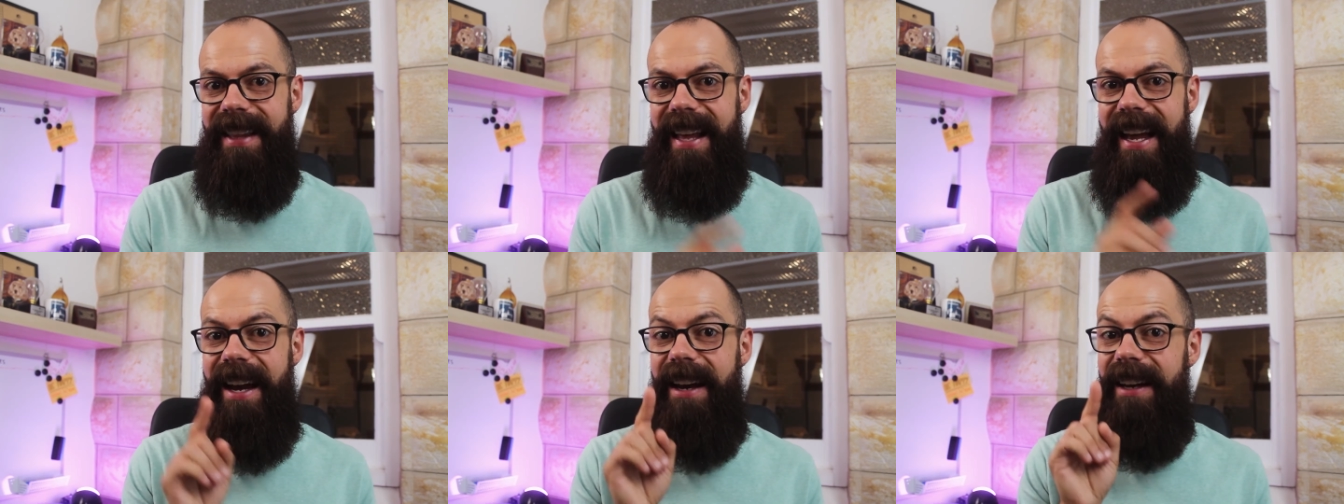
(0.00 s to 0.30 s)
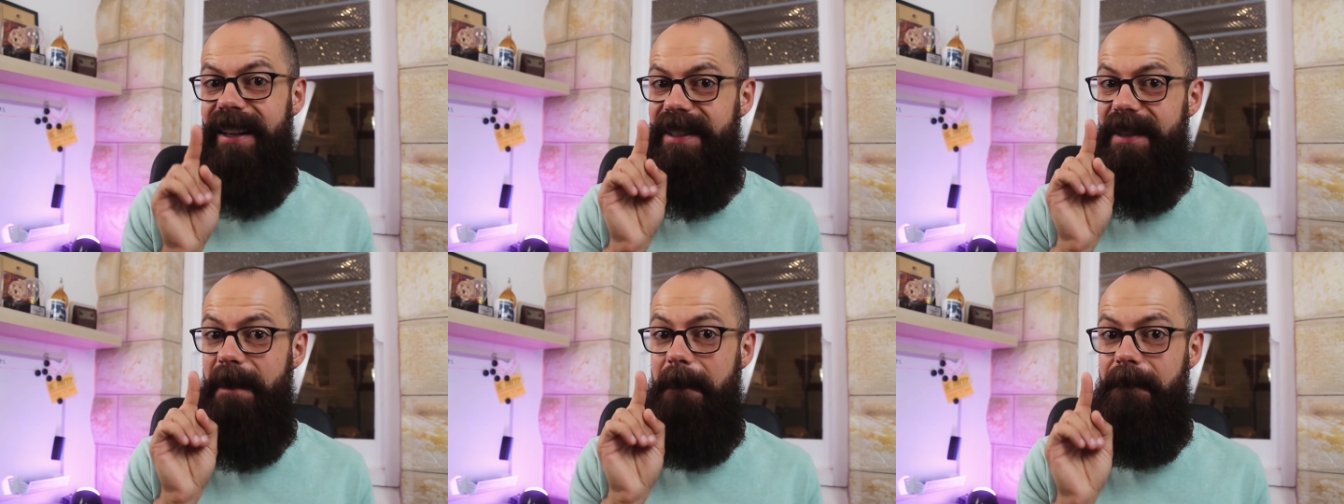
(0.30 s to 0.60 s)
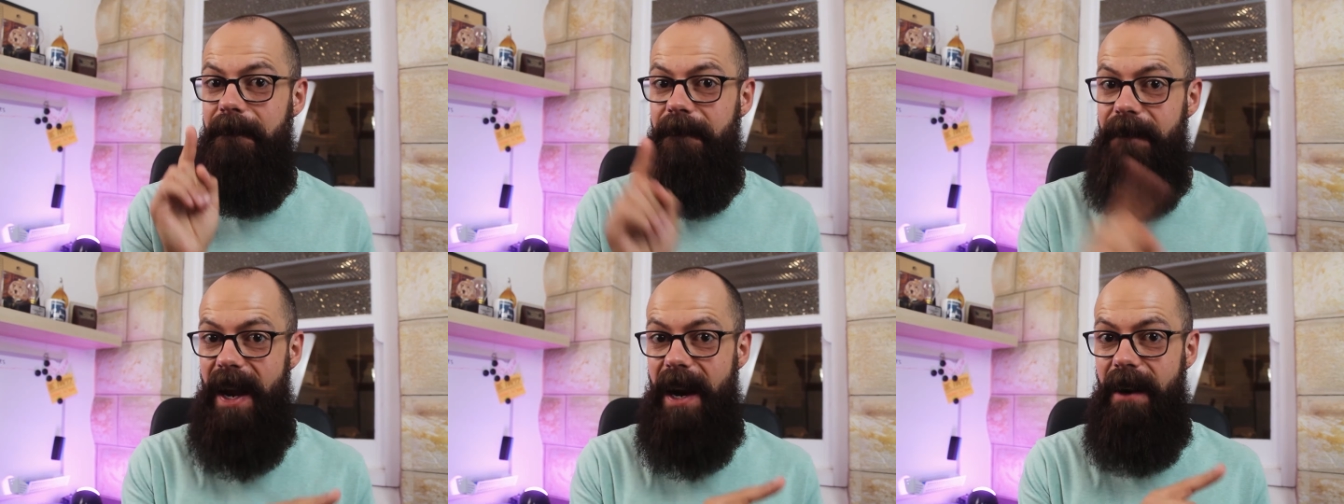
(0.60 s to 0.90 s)
There are
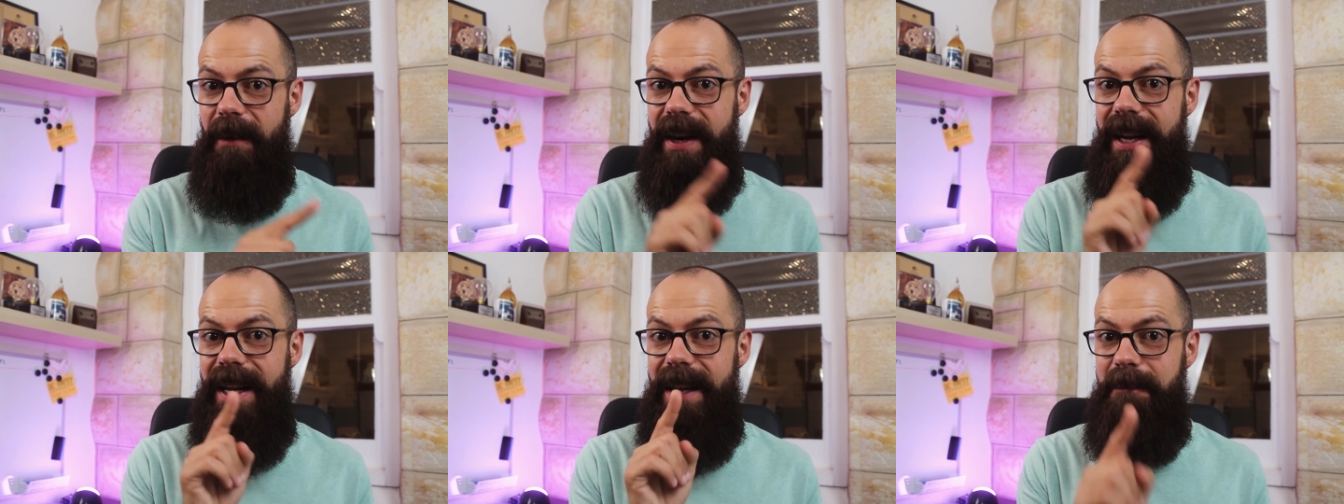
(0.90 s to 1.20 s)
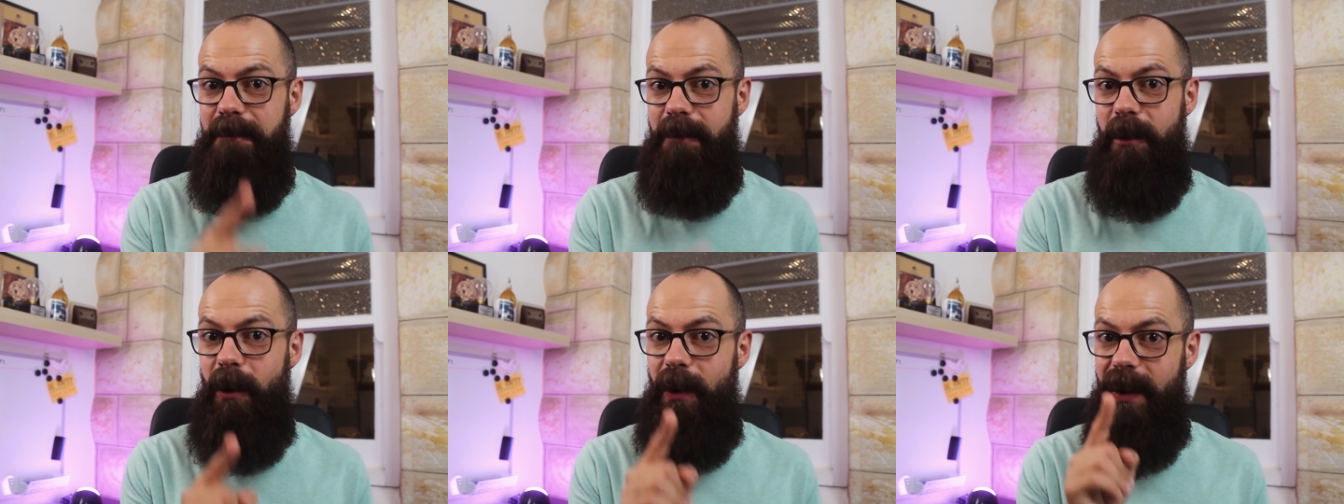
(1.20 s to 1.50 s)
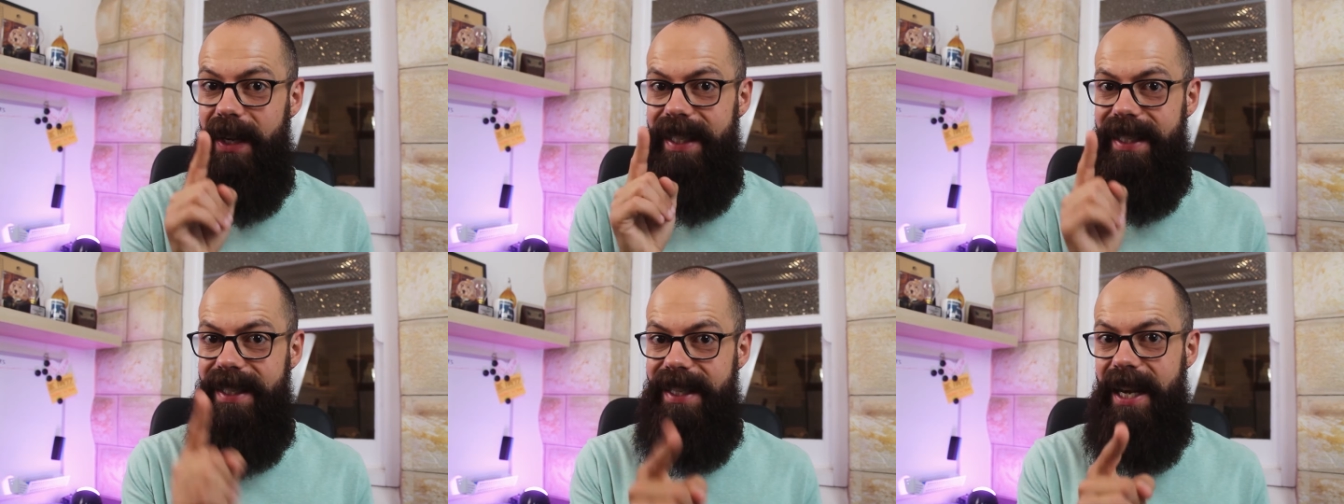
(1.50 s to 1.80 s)
some very
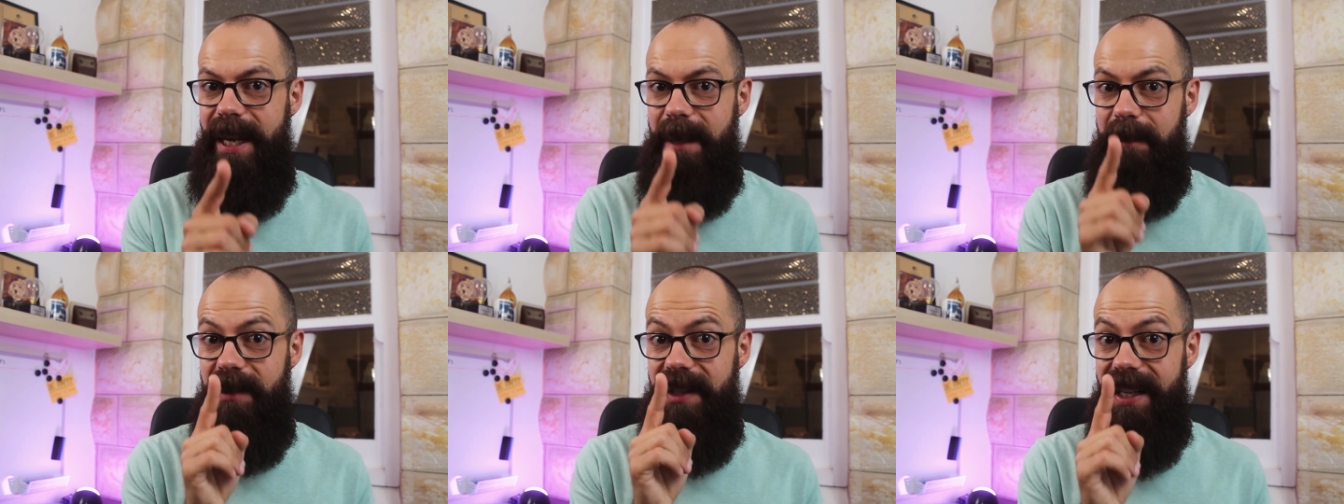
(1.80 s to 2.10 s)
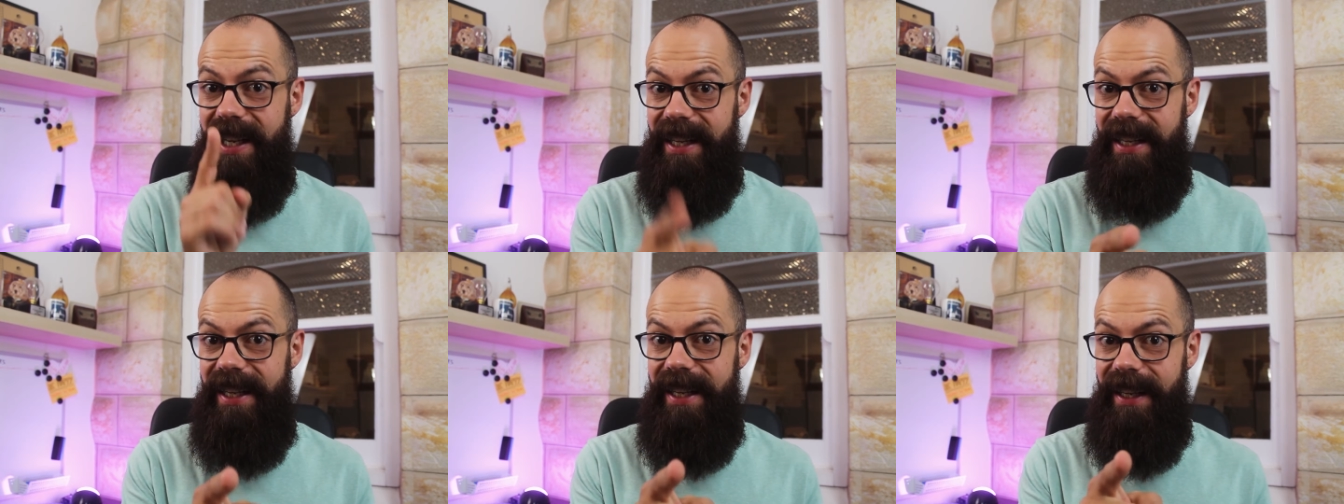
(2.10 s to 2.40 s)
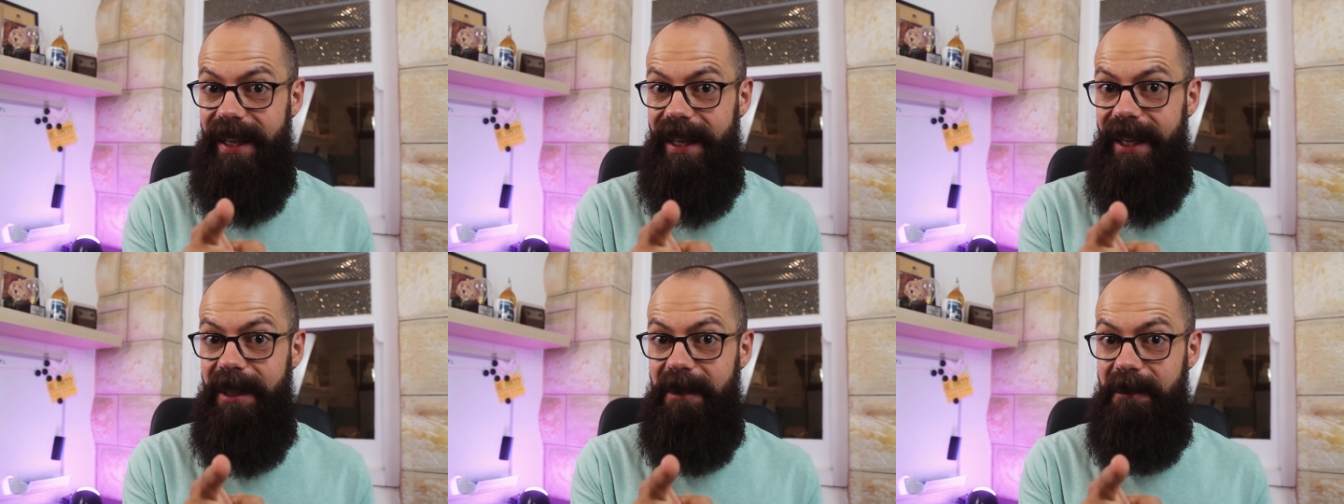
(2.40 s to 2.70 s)
important tips in
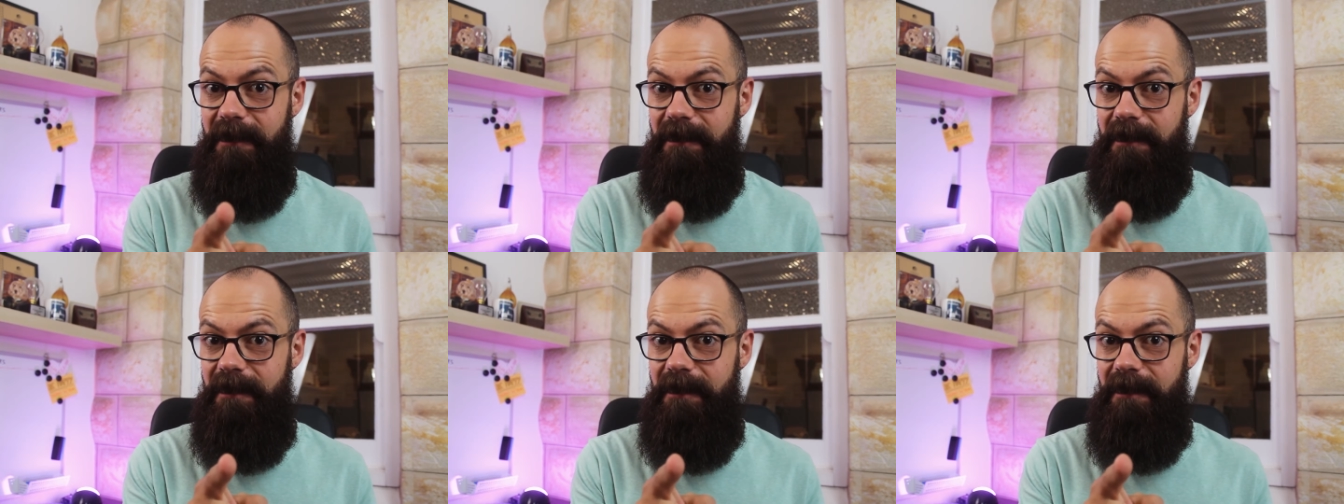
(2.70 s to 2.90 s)
here.